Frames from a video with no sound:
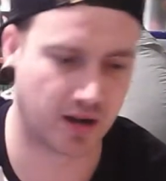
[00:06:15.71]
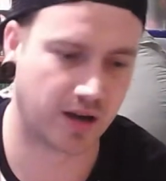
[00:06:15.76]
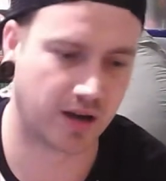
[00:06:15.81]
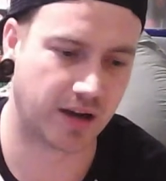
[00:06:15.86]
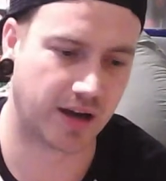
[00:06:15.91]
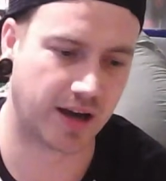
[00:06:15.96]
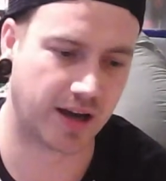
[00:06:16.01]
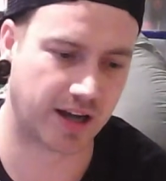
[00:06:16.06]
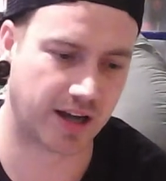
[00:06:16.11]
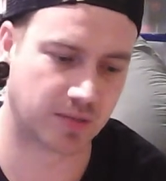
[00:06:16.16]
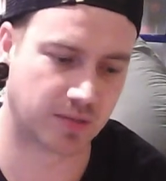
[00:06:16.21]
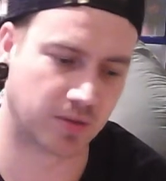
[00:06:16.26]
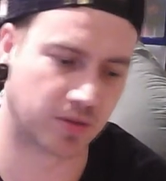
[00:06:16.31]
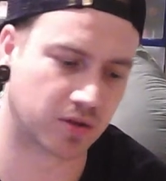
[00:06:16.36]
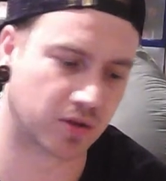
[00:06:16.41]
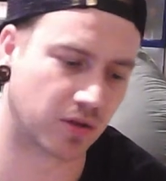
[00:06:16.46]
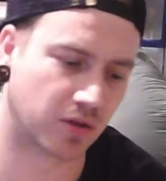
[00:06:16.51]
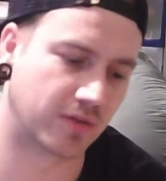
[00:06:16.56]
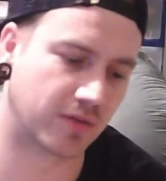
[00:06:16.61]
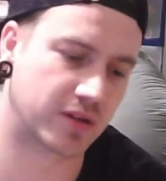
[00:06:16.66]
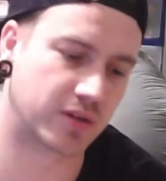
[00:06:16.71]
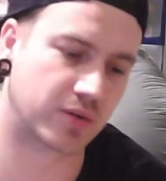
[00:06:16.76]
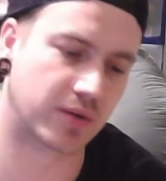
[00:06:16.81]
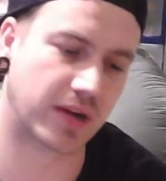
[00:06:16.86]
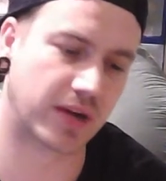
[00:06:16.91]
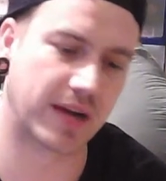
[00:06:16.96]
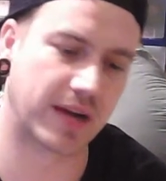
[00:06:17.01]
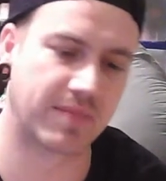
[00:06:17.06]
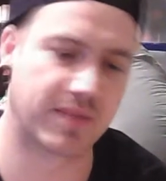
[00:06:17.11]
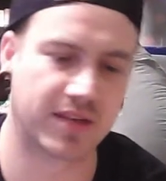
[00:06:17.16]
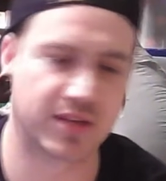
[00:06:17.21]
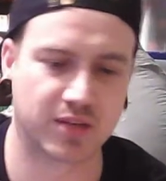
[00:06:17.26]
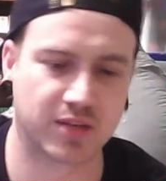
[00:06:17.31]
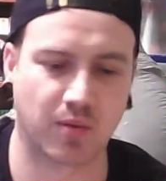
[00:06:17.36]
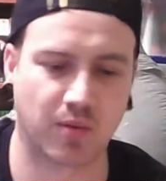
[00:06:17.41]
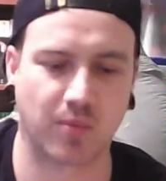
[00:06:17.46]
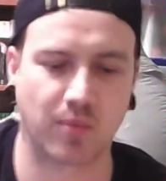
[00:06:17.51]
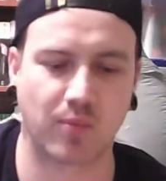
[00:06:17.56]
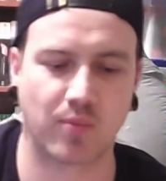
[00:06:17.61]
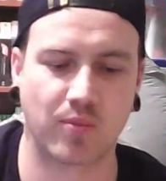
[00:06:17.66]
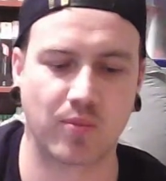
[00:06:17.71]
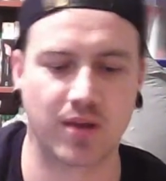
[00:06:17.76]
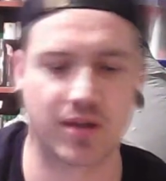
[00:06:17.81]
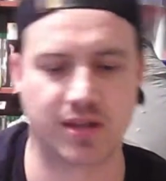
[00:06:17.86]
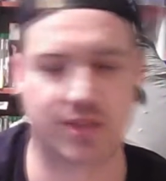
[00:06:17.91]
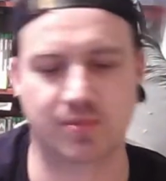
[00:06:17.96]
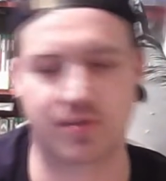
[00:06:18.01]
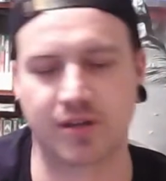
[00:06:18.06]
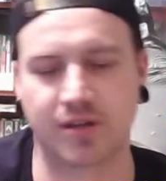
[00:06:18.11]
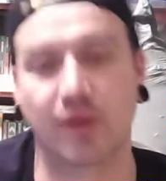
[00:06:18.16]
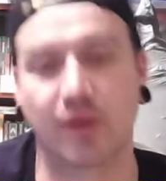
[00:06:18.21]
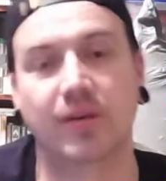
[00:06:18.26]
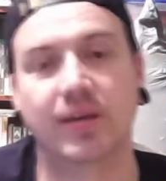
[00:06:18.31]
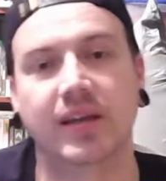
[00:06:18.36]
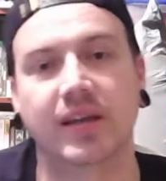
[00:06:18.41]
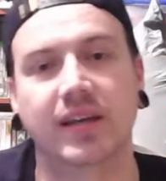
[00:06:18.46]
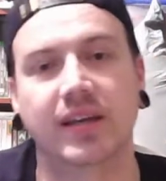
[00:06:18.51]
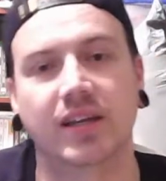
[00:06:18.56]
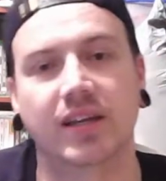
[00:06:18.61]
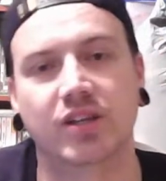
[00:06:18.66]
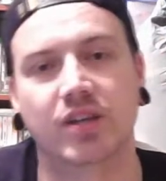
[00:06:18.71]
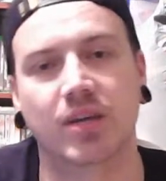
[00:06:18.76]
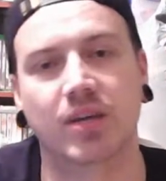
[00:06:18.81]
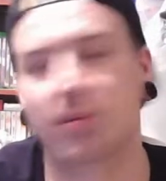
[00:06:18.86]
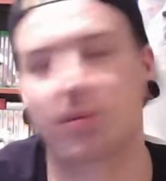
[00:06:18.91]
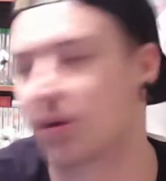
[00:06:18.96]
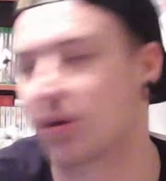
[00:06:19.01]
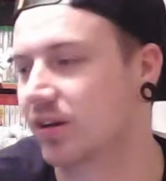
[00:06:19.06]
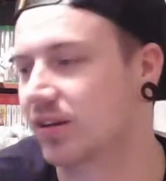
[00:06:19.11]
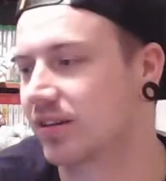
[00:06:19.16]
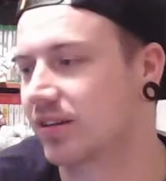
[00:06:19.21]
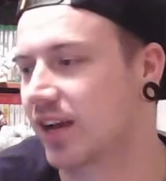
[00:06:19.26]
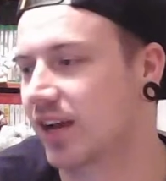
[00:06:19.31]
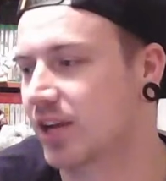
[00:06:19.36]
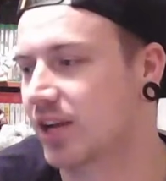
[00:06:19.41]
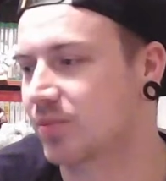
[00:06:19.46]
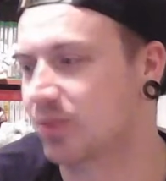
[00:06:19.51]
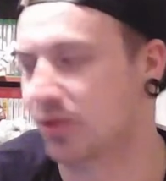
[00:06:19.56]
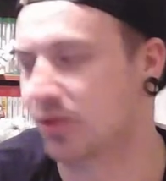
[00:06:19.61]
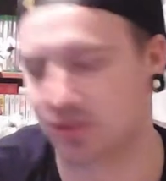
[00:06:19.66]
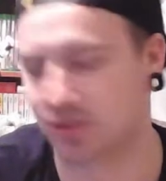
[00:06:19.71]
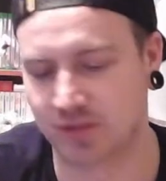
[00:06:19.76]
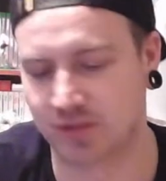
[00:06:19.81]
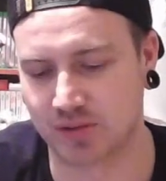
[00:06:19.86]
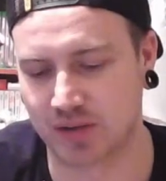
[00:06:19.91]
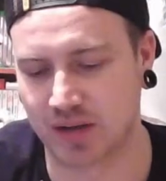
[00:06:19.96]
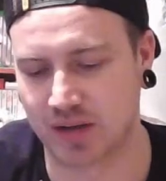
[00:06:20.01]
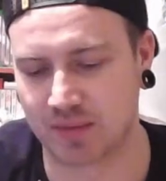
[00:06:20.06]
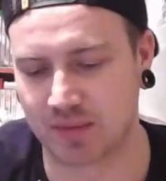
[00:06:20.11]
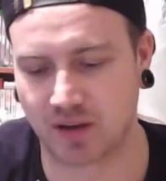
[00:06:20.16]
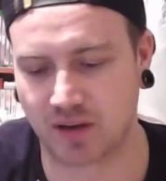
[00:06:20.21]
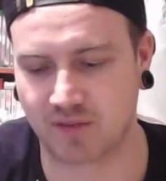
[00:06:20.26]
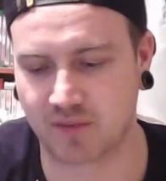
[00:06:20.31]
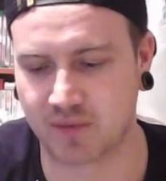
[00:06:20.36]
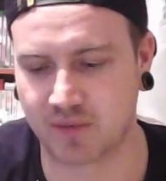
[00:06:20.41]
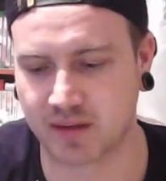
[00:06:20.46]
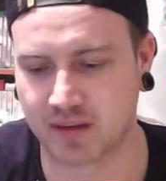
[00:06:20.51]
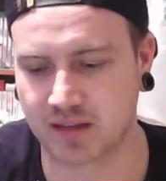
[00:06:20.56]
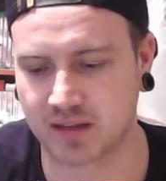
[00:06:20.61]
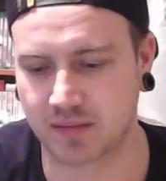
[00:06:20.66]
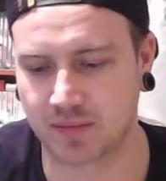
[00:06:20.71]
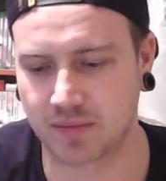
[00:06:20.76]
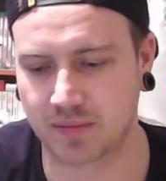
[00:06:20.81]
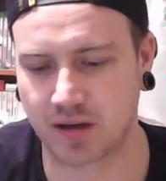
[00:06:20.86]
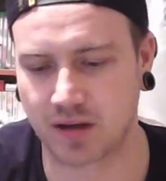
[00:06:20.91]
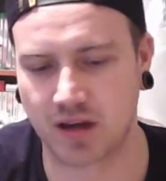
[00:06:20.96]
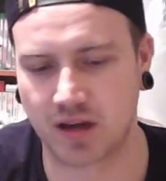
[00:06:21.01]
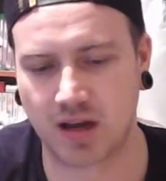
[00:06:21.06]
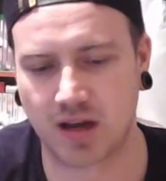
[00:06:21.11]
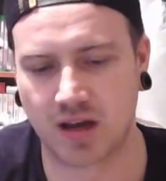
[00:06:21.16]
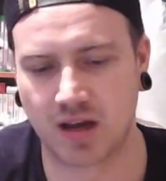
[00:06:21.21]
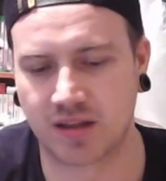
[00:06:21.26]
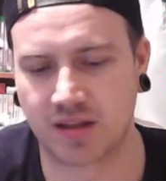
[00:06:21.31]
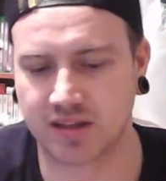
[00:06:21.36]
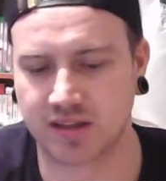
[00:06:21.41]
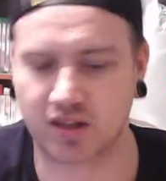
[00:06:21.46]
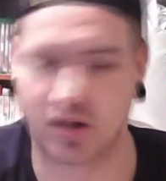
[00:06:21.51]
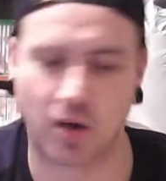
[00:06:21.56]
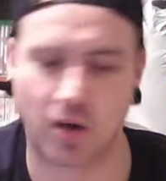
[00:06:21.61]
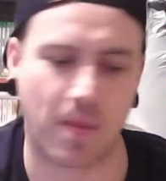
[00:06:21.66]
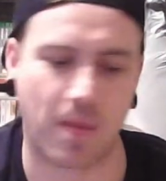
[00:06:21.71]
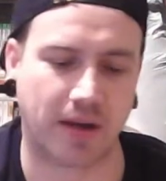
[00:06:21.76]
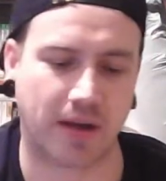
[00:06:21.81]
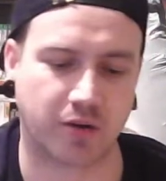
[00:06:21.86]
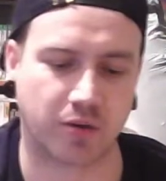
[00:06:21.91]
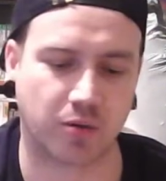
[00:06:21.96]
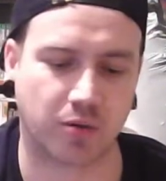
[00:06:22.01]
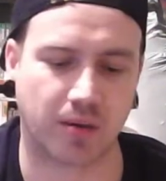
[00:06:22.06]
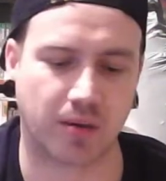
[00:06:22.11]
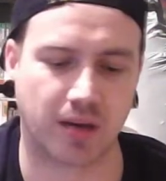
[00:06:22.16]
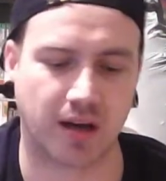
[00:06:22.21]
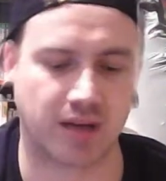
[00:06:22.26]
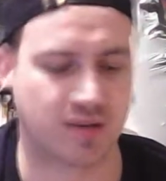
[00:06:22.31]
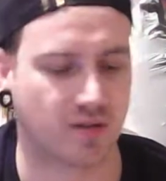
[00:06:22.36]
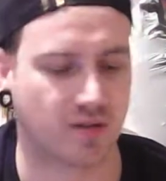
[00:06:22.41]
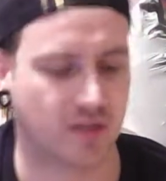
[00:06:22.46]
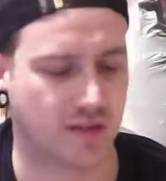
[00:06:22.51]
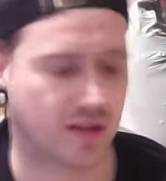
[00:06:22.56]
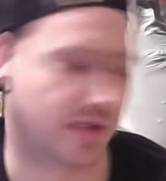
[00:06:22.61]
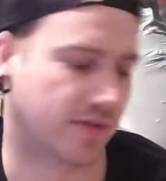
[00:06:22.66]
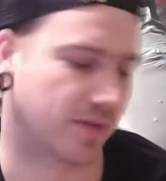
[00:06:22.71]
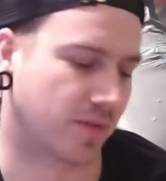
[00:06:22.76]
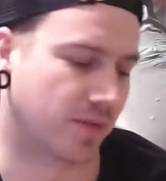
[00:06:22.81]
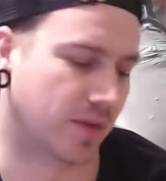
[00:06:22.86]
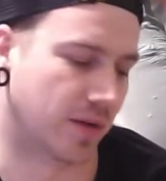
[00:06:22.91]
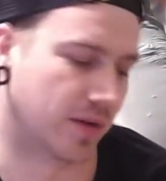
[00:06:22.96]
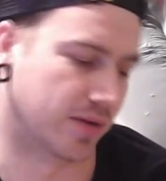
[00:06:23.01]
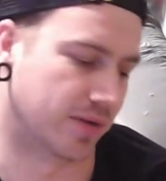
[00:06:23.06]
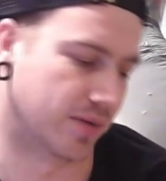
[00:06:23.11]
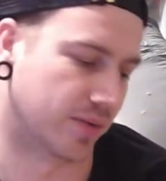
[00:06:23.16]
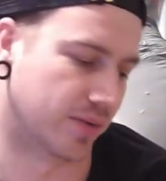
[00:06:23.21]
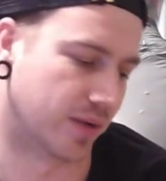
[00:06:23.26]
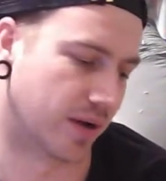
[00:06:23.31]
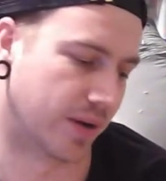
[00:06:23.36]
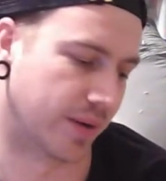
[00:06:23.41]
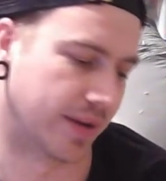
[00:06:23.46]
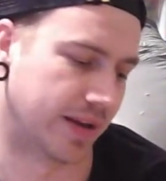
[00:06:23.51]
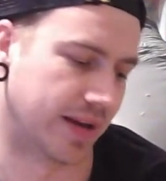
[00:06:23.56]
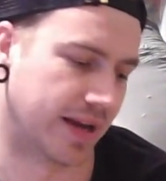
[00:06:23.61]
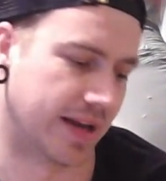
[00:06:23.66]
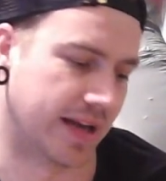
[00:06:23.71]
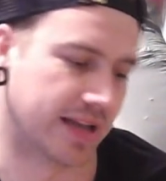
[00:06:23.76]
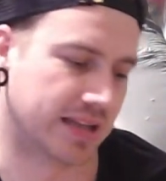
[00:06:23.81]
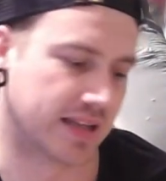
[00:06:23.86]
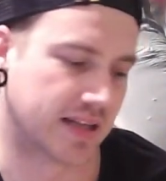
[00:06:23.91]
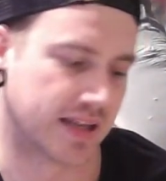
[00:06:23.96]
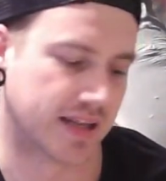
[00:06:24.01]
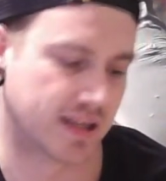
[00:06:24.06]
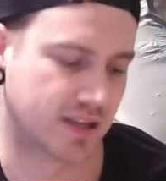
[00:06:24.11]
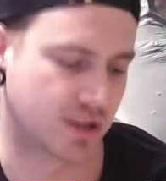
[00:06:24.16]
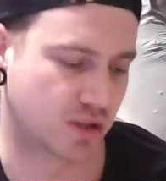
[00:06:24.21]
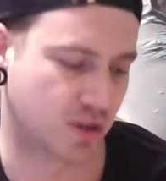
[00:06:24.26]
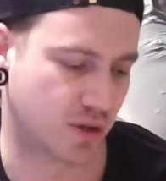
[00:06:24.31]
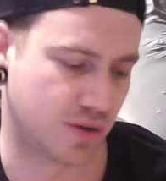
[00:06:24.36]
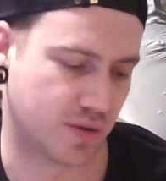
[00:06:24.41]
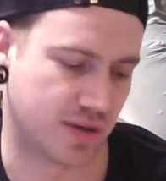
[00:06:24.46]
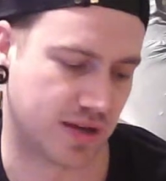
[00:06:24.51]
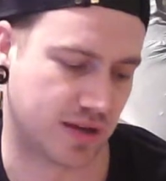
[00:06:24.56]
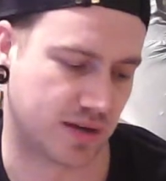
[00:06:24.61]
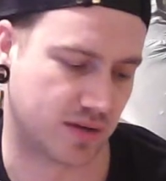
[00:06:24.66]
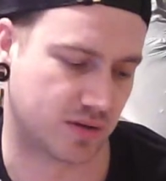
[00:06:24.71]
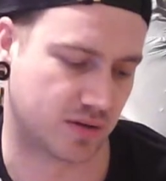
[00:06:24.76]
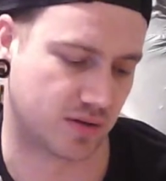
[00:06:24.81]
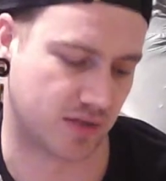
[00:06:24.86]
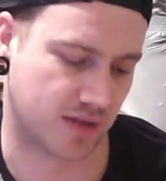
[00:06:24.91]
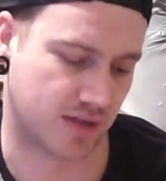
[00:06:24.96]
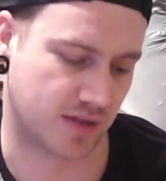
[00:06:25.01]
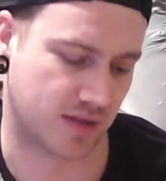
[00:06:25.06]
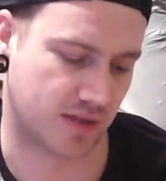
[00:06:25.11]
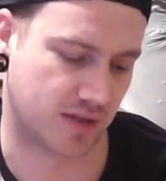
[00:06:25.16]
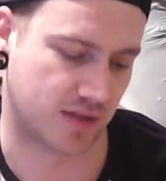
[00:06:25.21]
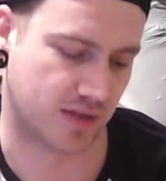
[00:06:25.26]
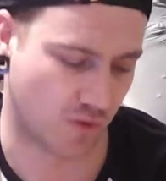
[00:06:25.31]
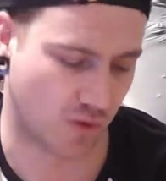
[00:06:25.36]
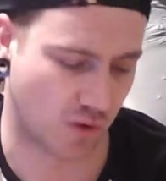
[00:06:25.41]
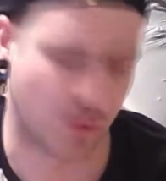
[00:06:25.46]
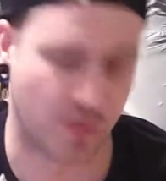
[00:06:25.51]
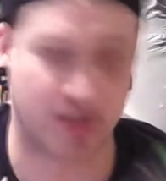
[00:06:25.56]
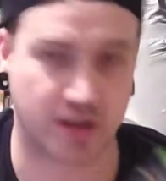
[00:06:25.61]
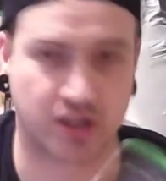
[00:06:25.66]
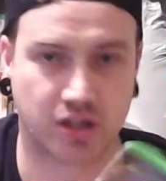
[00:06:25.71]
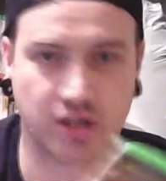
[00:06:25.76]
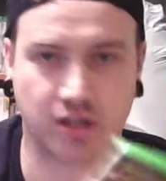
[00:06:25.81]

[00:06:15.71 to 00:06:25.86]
Xbox original game. This one is the only legitimate Xbox original game that I've picked up. There's no manual, but it's not the end of the world. It will go in there, and it's Lynx 2004, which is